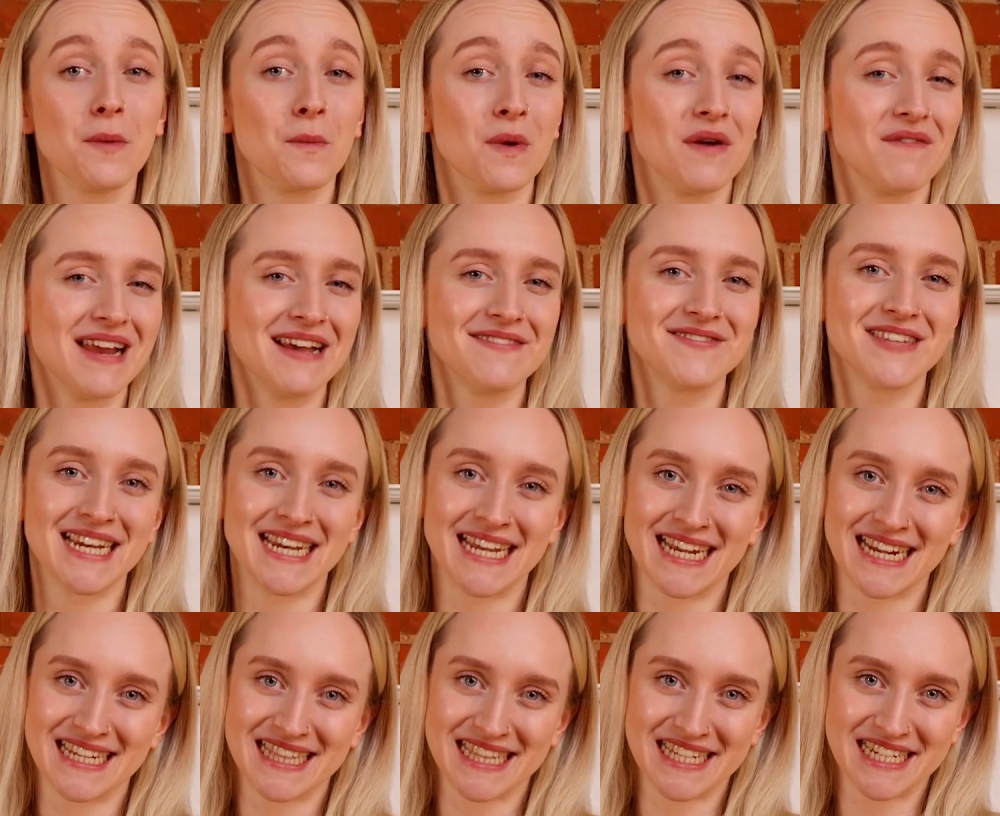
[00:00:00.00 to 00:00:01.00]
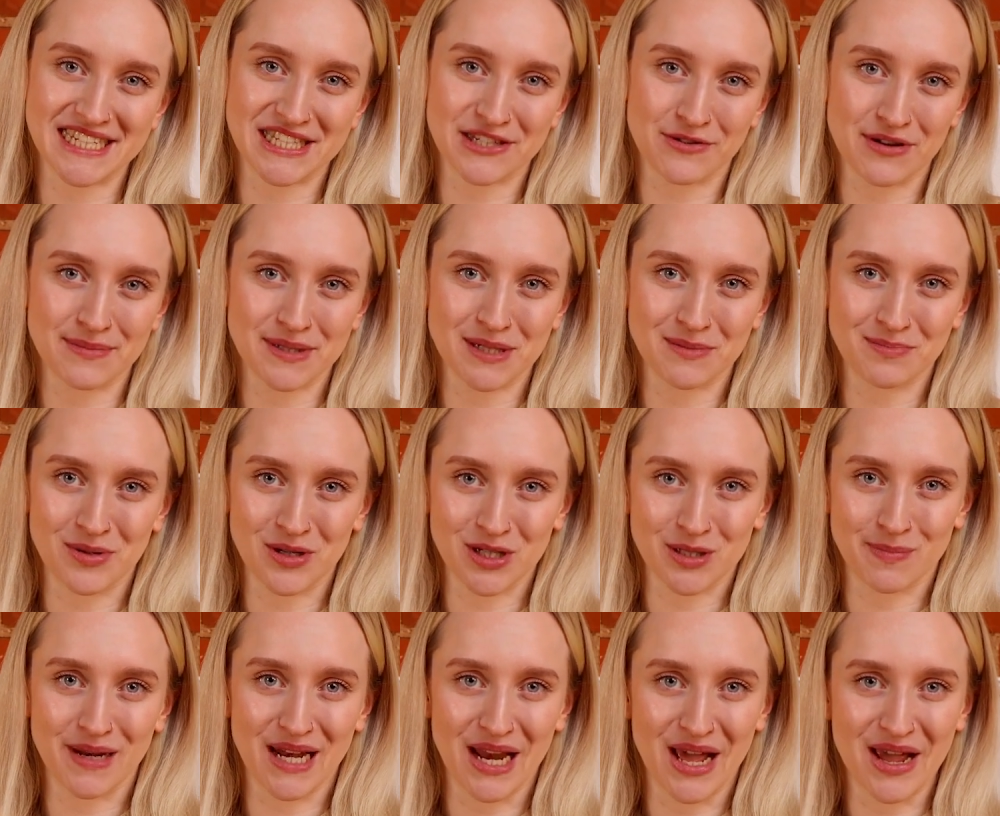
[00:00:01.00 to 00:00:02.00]
We've left a link in the description
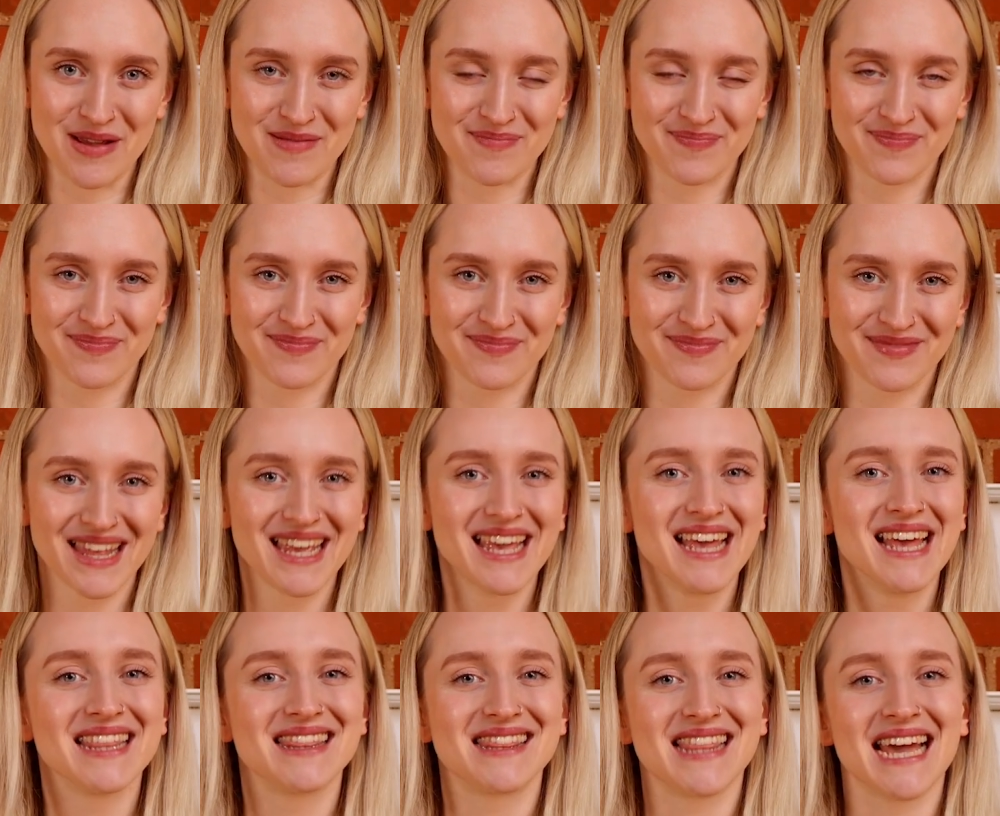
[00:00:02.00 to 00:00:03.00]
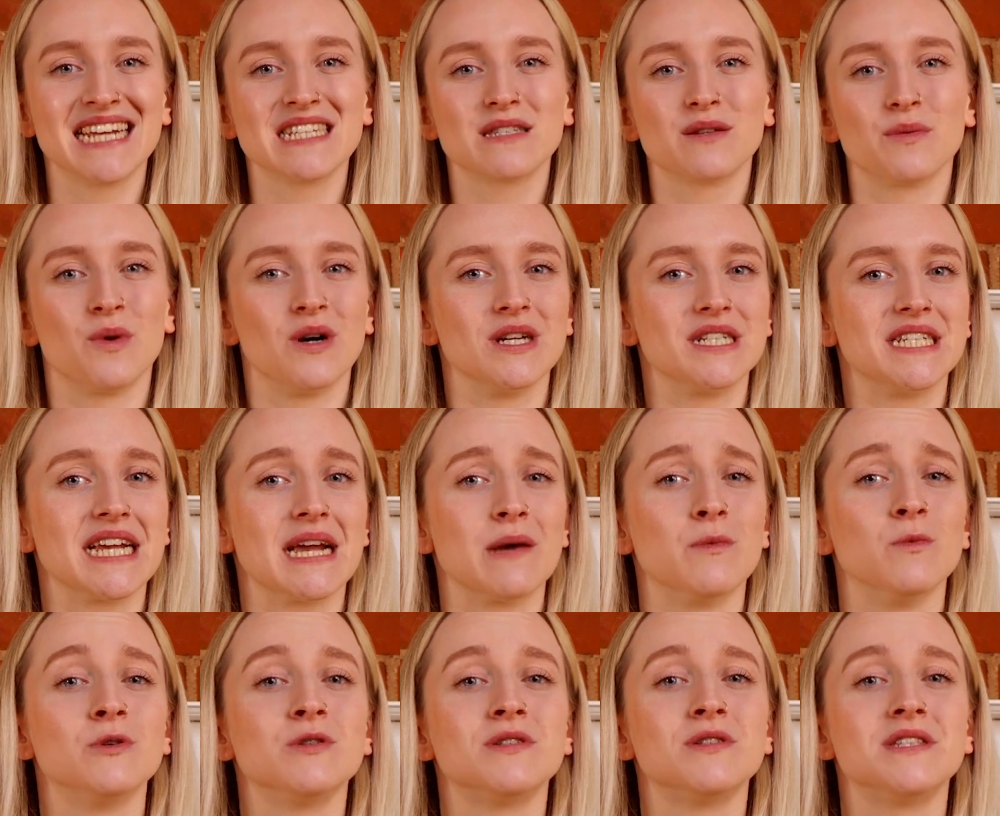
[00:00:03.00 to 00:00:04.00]
box below. Thanks for watching,
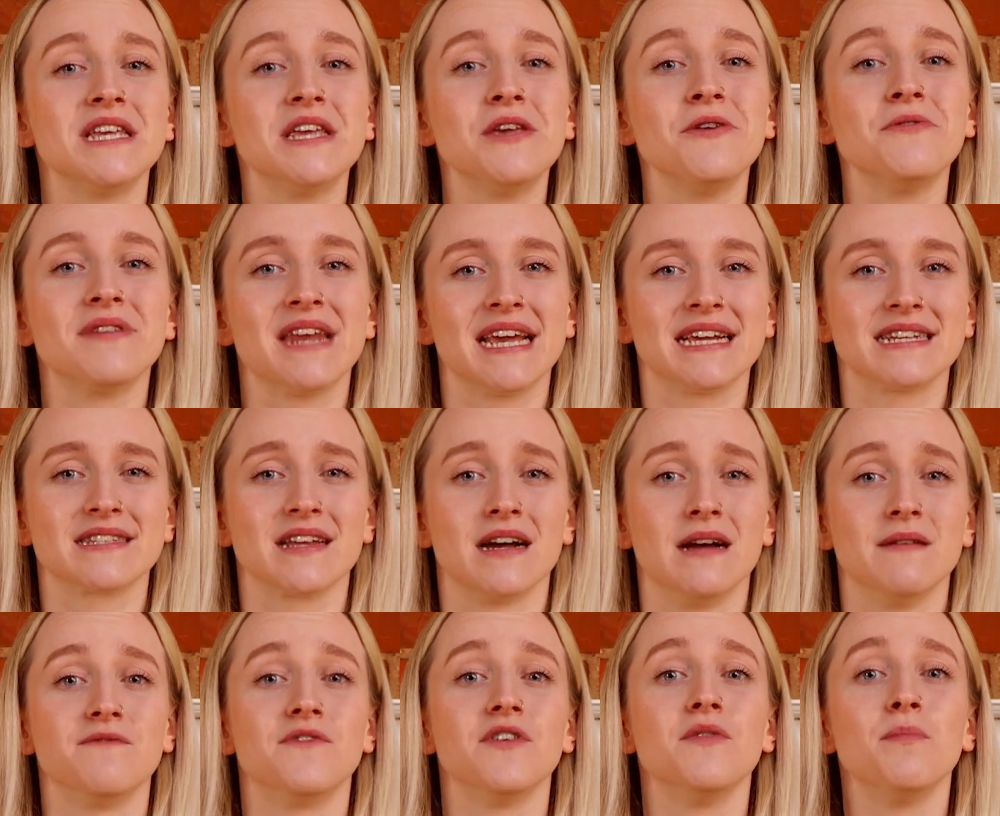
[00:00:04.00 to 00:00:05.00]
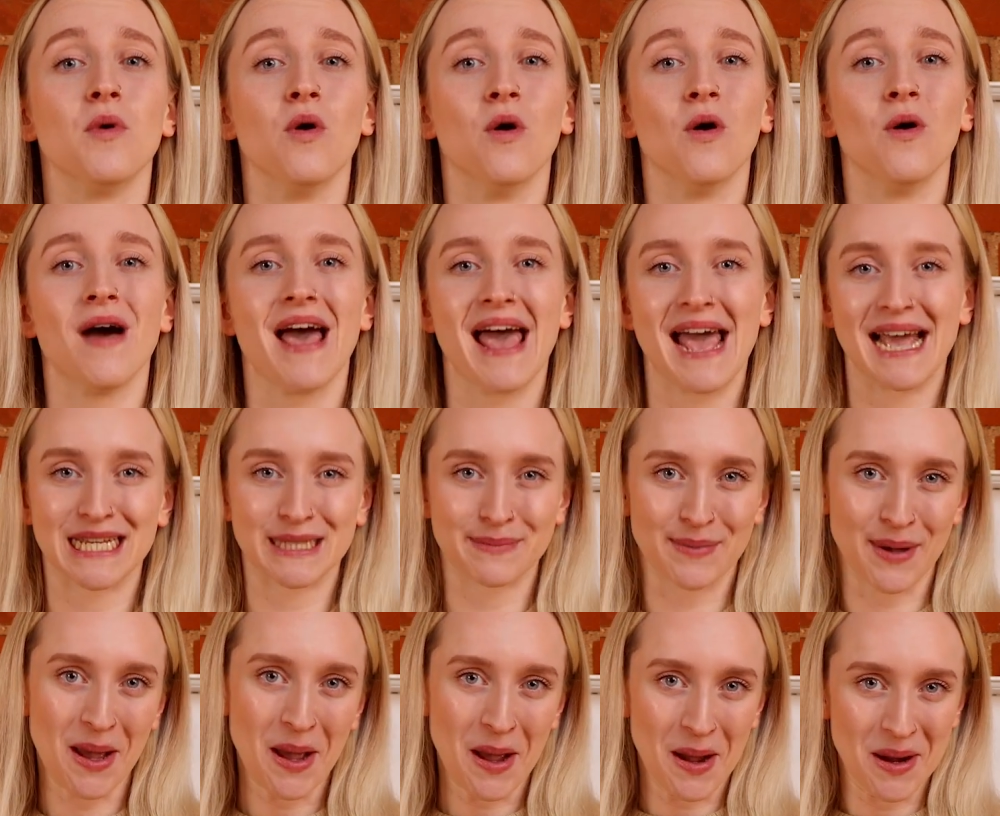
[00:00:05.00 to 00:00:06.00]
and we'll see you next time for more
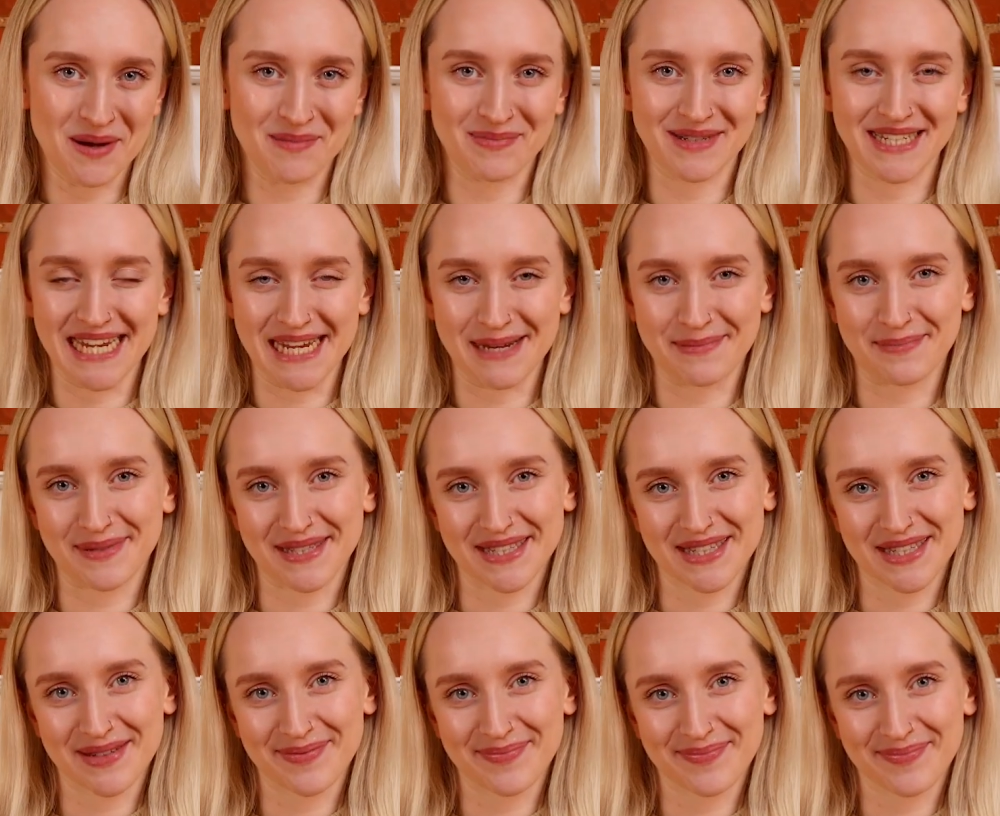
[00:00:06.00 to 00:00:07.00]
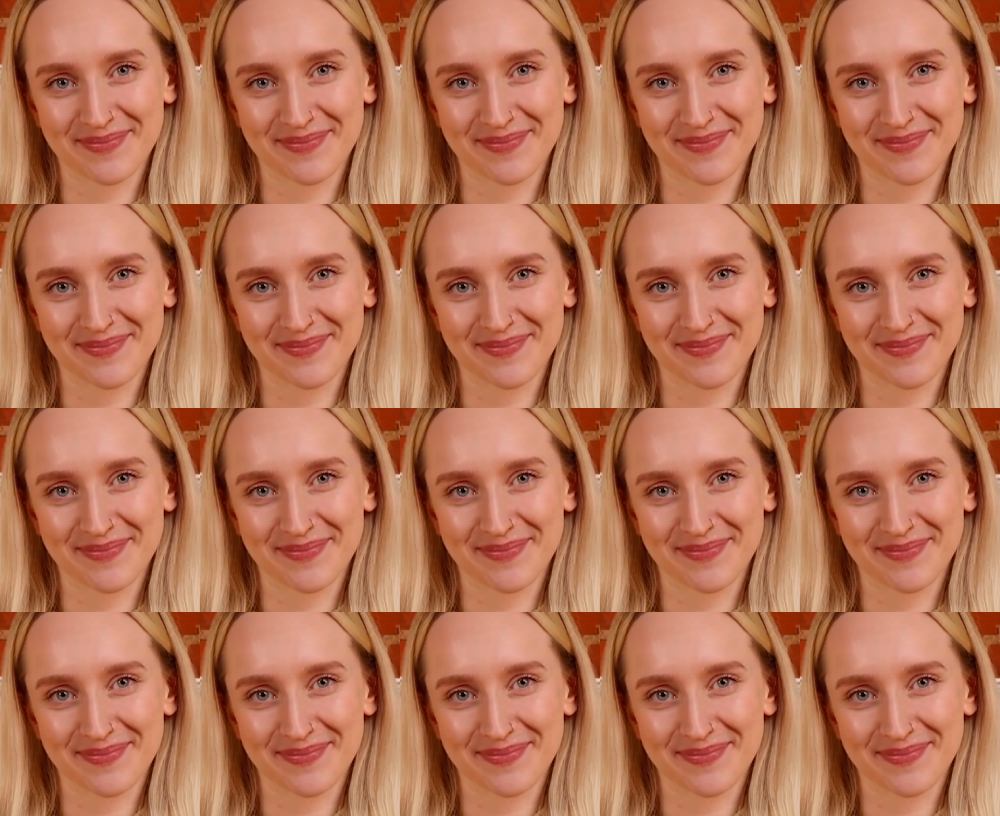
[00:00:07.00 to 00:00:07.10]
expert home tips.